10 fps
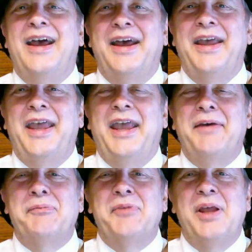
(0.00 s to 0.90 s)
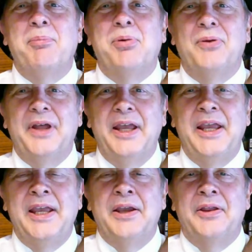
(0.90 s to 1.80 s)
uh, they
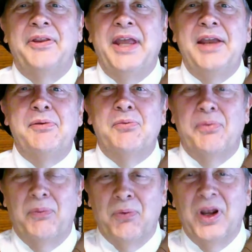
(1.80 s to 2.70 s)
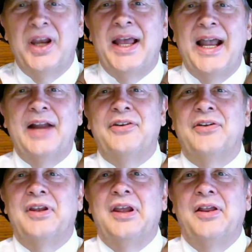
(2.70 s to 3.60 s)
play, they reenact
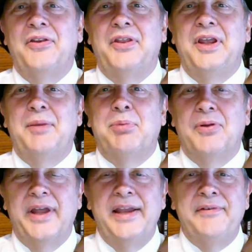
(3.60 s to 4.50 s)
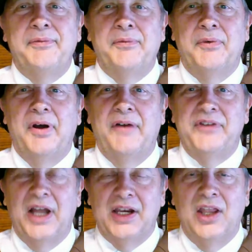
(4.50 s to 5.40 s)
the play
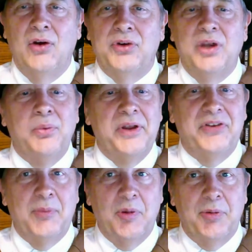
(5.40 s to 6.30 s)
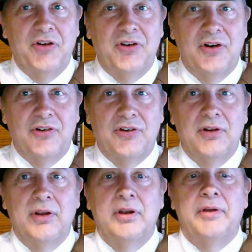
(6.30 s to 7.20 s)
of Don Quixote with some of the prisoners,
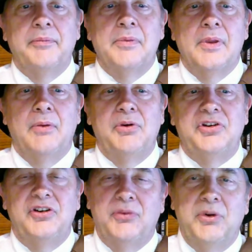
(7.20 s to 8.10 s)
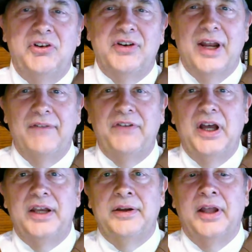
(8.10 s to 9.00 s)
which is which is kind of
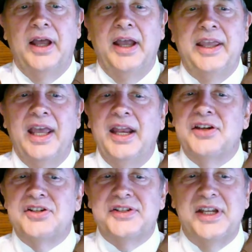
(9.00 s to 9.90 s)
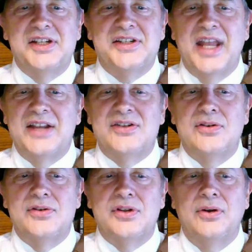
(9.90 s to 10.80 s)
fun. Again, it just it just ends
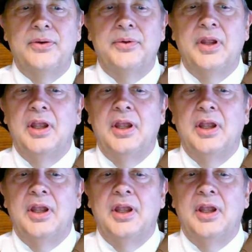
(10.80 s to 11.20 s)
too soon.